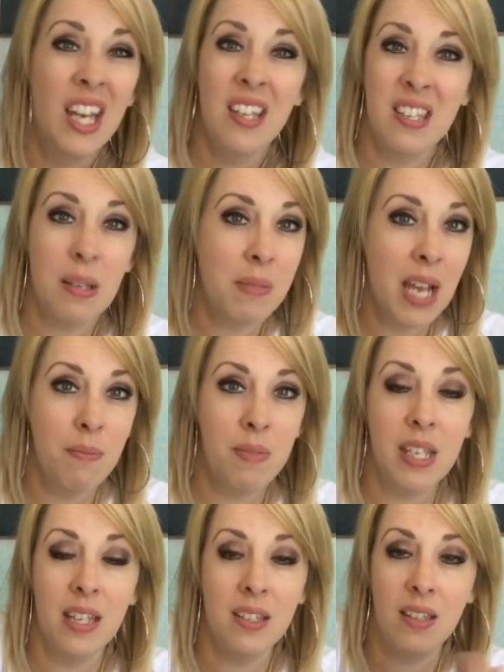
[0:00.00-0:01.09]
Sometimes
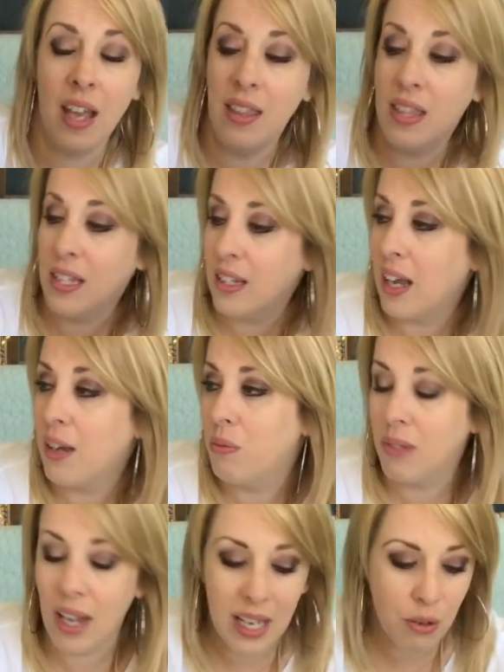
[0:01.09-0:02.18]
I
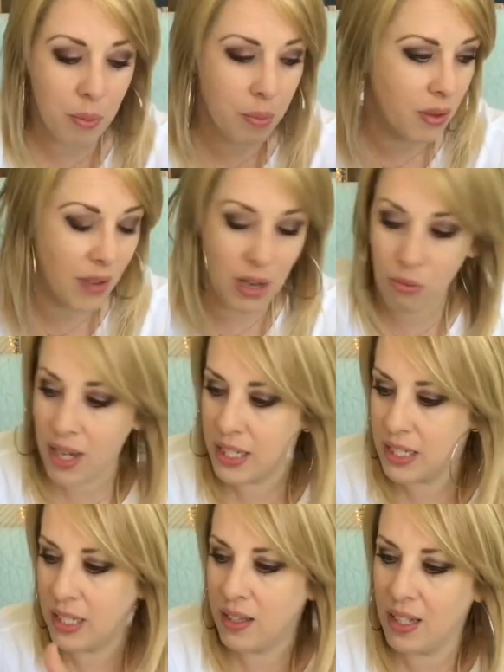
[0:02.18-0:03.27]
can't remember if I read
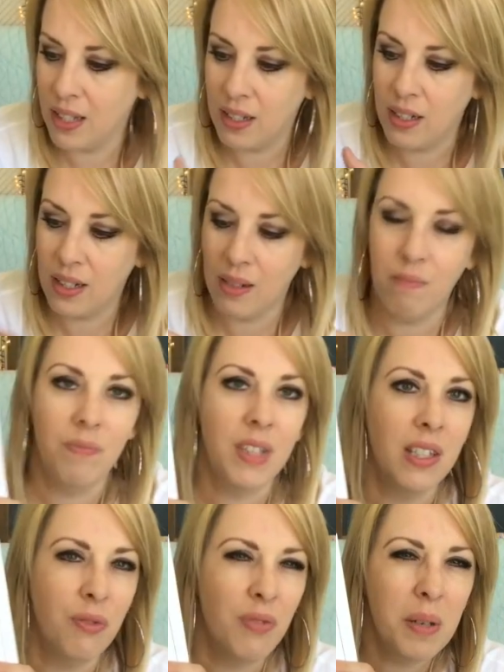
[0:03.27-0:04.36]
it in
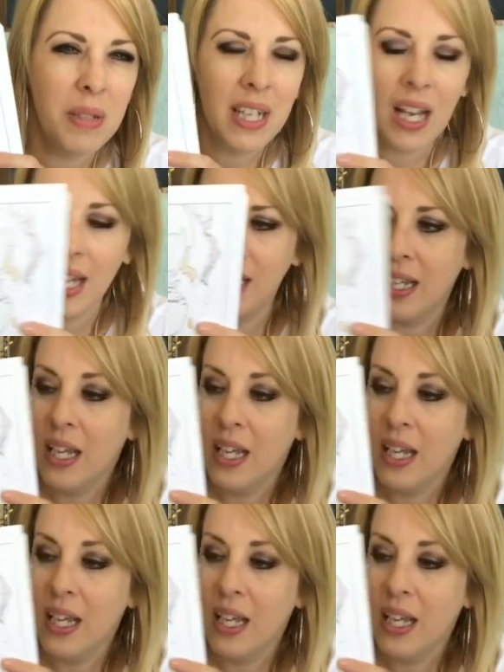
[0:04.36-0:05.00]
the family guide,